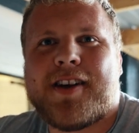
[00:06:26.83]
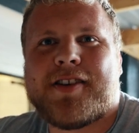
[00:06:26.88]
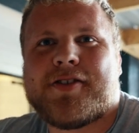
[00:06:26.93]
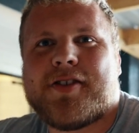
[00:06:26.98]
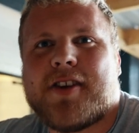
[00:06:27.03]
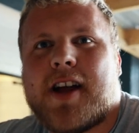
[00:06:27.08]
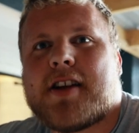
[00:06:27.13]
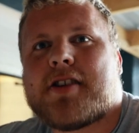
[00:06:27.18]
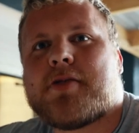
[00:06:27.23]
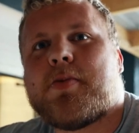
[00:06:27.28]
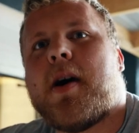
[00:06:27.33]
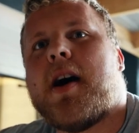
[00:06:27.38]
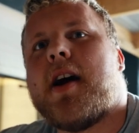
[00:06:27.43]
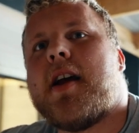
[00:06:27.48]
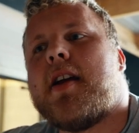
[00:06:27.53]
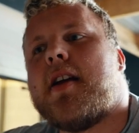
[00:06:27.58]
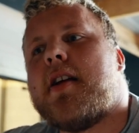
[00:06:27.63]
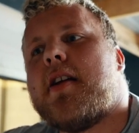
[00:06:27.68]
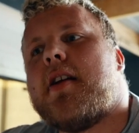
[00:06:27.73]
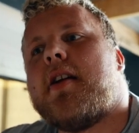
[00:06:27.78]
So that's
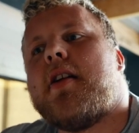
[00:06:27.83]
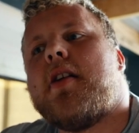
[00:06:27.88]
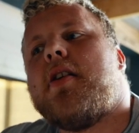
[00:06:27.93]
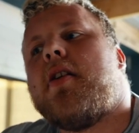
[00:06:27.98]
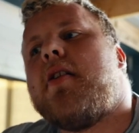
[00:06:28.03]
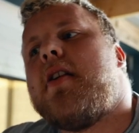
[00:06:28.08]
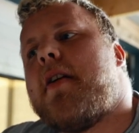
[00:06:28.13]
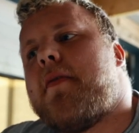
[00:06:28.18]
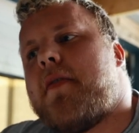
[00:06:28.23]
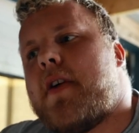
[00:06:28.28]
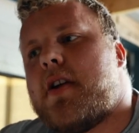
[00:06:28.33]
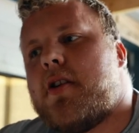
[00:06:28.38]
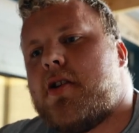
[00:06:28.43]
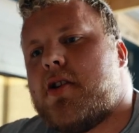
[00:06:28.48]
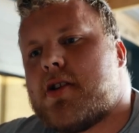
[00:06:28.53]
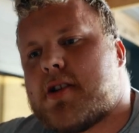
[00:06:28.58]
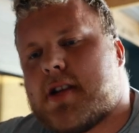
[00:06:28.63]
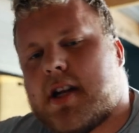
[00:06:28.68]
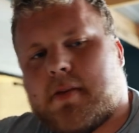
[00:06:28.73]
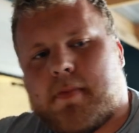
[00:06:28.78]
why on that video
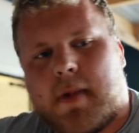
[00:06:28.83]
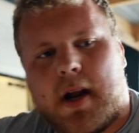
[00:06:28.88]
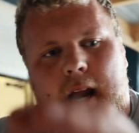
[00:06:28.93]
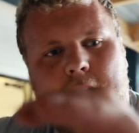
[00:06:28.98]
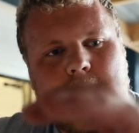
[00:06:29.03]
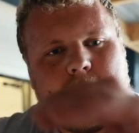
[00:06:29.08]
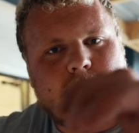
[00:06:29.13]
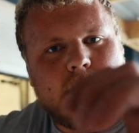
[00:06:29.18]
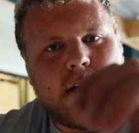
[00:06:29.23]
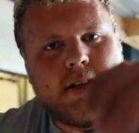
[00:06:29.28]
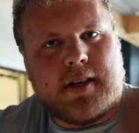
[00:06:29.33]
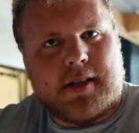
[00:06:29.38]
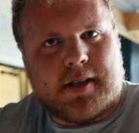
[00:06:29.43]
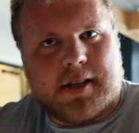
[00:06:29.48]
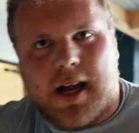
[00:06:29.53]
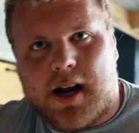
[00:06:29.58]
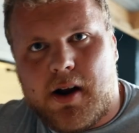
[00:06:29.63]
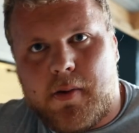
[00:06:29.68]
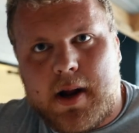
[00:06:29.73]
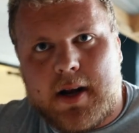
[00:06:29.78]
you've seen my left side just
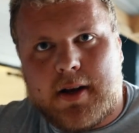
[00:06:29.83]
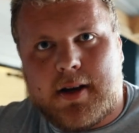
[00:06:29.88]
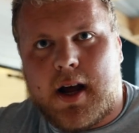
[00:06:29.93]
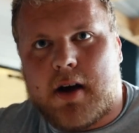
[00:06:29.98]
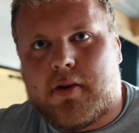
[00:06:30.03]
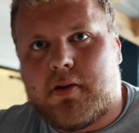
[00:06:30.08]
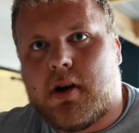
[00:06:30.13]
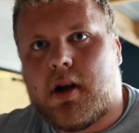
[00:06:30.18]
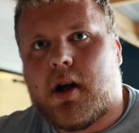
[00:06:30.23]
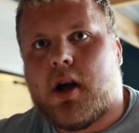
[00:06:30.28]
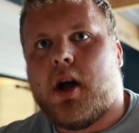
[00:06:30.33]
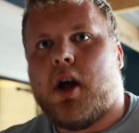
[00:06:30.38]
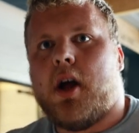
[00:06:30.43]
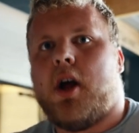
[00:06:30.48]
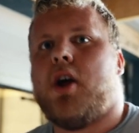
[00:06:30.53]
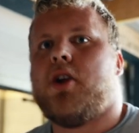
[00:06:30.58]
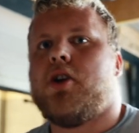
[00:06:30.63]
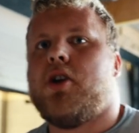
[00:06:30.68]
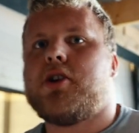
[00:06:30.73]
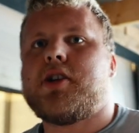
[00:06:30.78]
kind of went down.
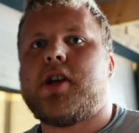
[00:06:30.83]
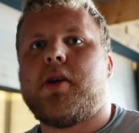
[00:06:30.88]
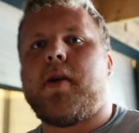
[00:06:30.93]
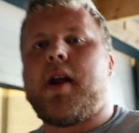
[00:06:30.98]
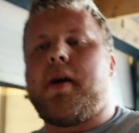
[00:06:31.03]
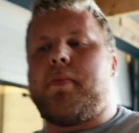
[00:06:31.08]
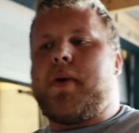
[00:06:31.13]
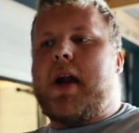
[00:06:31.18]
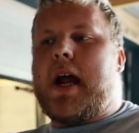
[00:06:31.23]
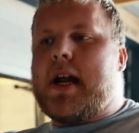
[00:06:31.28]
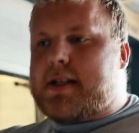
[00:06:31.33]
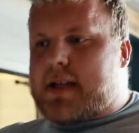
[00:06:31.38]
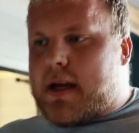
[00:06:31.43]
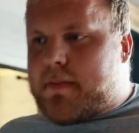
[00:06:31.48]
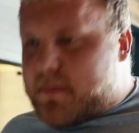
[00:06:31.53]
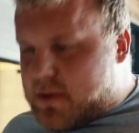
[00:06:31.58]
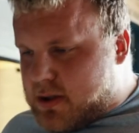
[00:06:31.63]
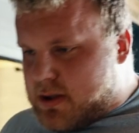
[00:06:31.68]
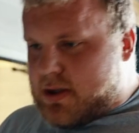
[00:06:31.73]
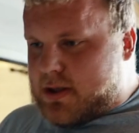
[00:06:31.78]
Usually when I press
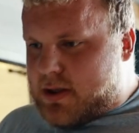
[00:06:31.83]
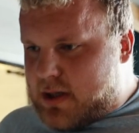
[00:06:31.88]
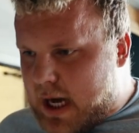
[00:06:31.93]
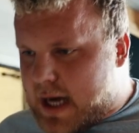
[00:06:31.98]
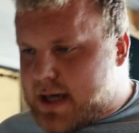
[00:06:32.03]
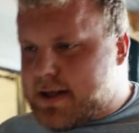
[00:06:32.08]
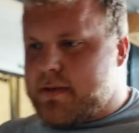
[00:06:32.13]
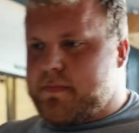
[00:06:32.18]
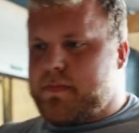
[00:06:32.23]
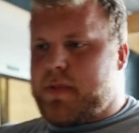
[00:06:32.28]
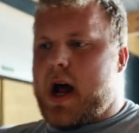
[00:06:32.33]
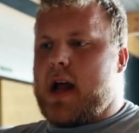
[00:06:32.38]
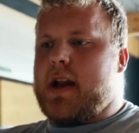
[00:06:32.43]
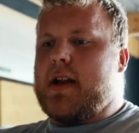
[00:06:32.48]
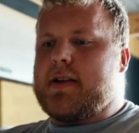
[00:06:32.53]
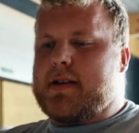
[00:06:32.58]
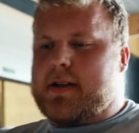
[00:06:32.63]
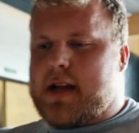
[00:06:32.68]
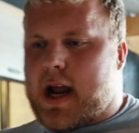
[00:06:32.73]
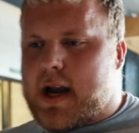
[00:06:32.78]
I'm nice and
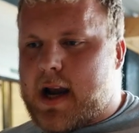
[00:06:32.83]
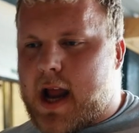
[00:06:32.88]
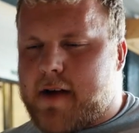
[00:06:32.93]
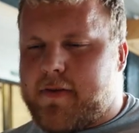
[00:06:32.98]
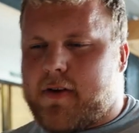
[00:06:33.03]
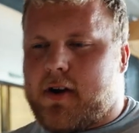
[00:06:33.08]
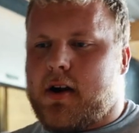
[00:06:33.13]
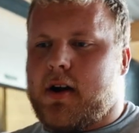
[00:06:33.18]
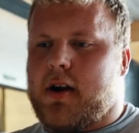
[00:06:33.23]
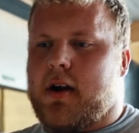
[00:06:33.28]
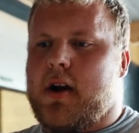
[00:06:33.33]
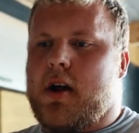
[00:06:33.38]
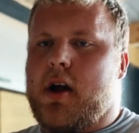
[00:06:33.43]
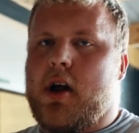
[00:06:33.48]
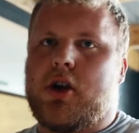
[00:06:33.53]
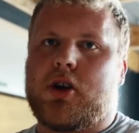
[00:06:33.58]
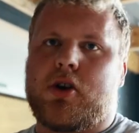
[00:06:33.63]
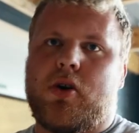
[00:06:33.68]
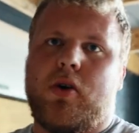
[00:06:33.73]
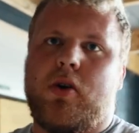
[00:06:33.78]
balanced, I never
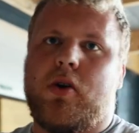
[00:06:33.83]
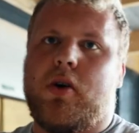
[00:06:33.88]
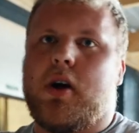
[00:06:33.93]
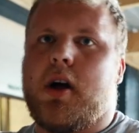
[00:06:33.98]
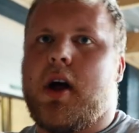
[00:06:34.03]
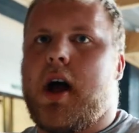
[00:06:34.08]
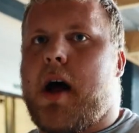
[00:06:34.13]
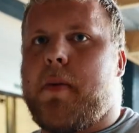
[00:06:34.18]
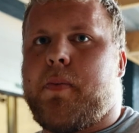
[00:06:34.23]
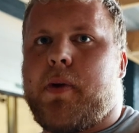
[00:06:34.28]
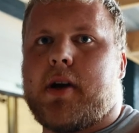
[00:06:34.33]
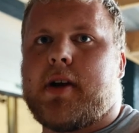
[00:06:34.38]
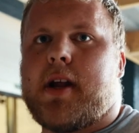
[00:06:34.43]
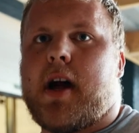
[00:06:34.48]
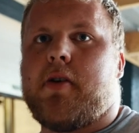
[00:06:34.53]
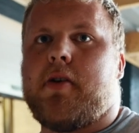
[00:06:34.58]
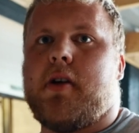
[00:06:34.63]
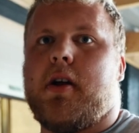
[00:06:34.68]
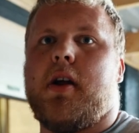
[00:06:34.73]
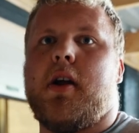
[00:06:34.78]
go up or
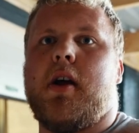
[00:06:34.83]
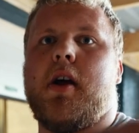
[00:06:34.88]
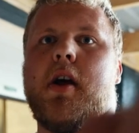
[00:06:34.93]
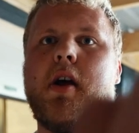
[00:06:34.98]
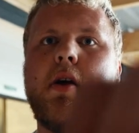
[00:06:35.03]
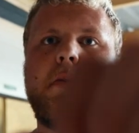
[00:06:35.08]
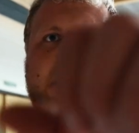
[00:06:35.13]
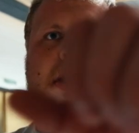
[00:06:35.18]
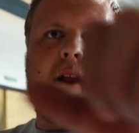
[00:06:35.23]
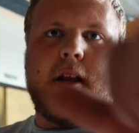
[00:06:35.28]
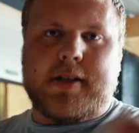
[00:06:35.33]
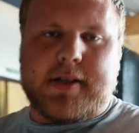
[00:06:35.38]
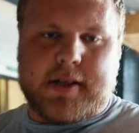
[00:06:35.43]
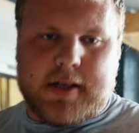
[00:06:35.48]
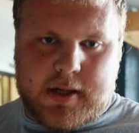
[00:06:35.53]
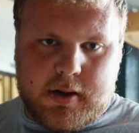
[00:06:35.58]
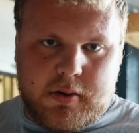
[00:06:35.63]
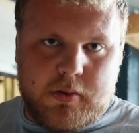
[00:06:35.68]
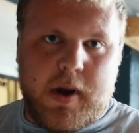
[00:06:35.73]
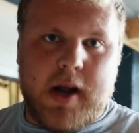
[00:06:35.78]
down. But this
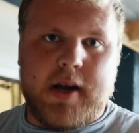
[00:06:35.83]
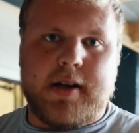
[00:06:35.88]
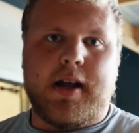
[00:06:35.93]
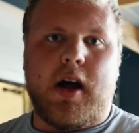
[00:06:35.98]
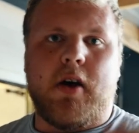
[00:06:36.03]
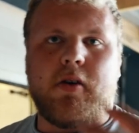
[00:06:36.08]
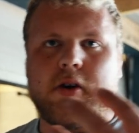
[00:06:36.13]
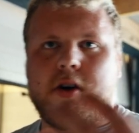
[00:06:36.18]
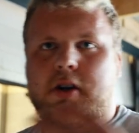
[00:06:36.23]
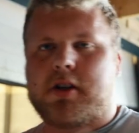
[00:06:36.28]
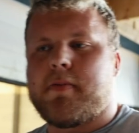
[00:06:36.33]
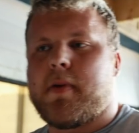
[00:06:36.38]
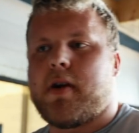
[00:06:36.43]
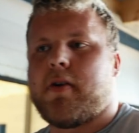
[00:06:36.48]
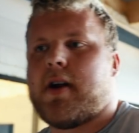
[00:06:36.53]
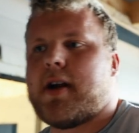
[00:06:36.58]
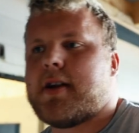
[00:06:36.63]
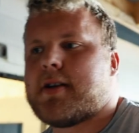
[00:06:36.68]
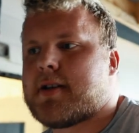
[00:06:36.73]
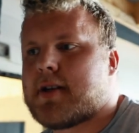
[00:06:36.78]
went down because of my
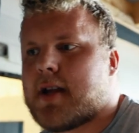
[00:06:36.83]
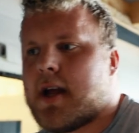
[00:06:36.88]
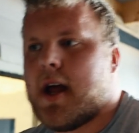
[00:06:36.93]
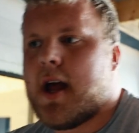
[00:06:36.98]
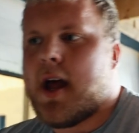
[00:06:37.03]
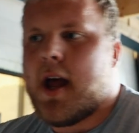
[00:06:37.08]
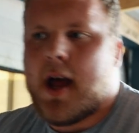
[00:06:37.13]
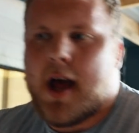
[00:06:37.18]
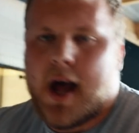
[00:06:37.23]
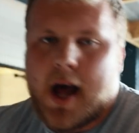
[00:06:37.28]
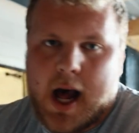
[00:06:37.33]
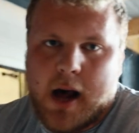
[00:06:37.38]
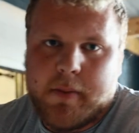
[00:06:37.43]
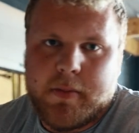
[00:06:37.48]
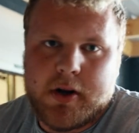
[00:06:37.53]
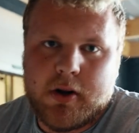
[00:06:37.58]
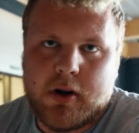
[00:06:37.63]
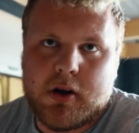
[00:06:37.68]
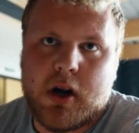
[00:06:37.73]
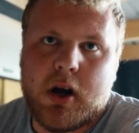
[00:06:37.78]
wrist. It
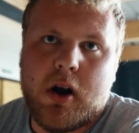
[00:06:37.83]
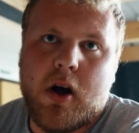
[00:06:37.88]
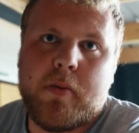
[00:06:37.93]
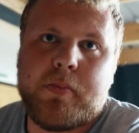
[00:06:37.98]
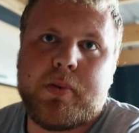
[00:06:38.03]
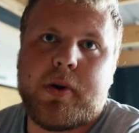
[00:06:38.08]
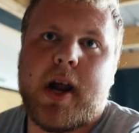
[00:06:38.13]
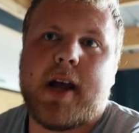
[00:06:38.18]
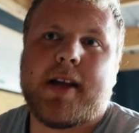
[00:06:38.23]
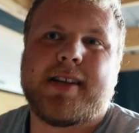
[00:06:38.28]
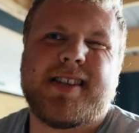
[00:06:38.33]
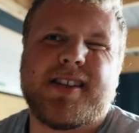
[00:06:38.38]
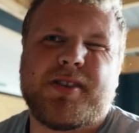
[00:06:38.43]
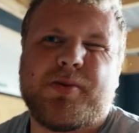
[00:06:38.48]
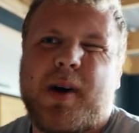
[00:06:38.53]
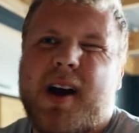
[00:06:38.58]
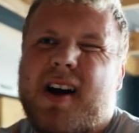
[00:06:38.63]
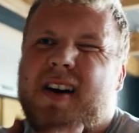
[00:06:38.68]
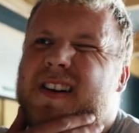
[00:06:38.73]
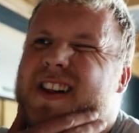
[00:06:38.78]
happened on the log press as
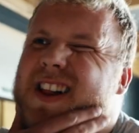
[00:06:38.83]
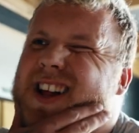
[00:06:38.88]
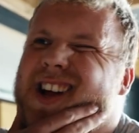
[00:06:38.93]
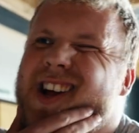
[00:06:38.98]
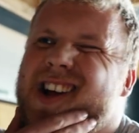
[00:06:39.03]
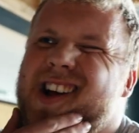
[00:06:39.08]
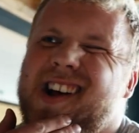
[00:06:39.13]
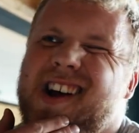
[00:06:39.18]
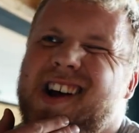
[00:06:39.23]
well.